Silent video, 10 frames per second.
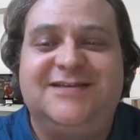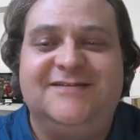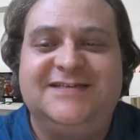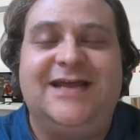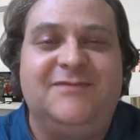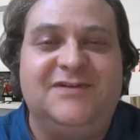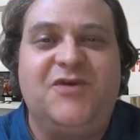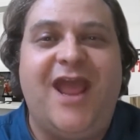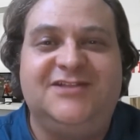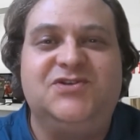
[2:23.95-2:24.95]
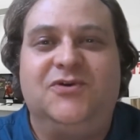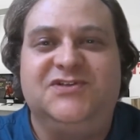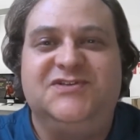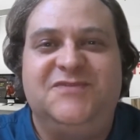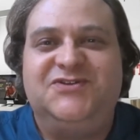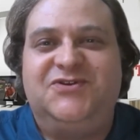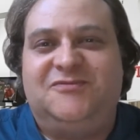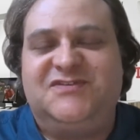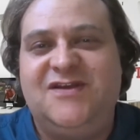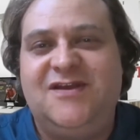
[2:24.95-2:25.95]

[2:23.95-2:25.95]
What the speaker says: this time as we head towards the midterms?